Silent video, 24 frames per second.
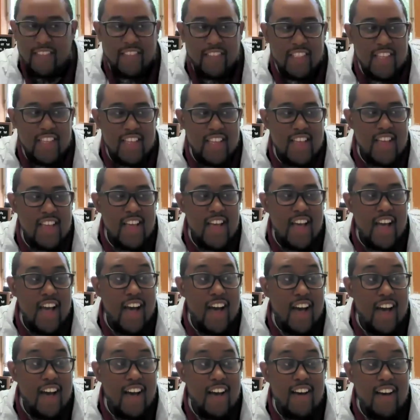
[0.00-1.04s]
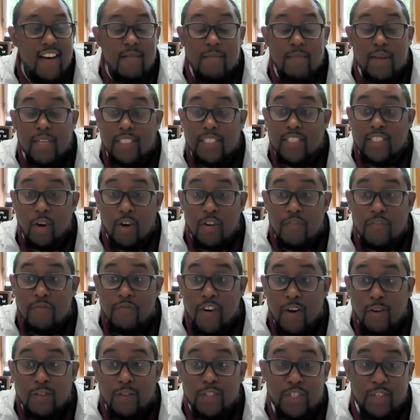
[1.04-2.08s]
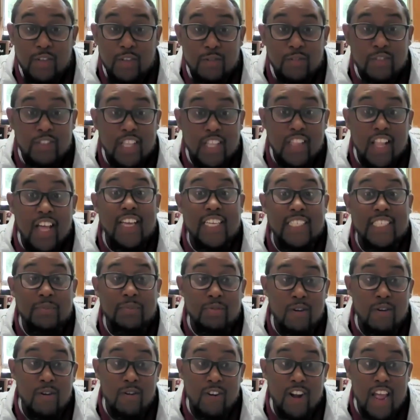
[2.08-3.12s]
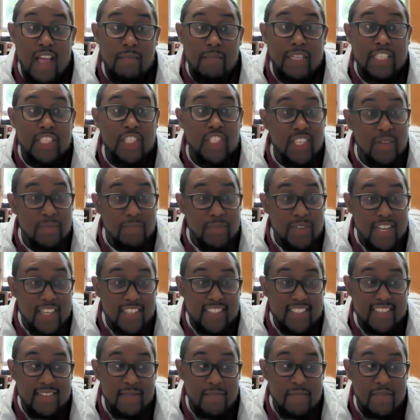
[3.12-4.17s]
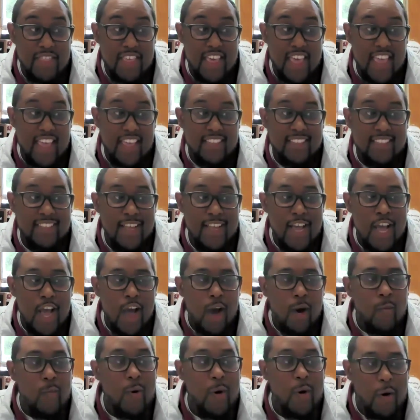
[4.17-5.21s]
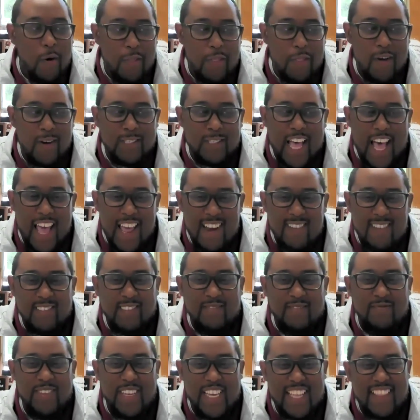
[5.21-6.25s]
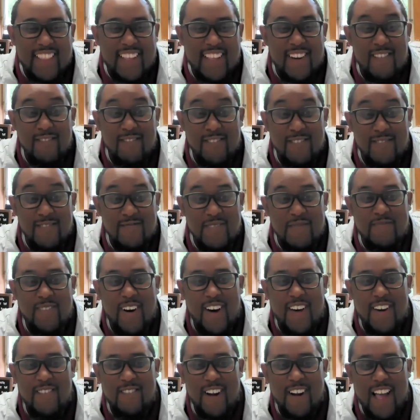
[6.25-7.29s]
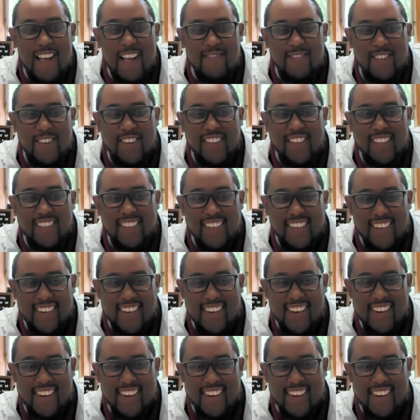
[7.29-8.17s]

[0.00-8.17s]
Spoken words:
Okay. So, if folks use the luggage program and shipped us some things, will those items be in their room upon arrival?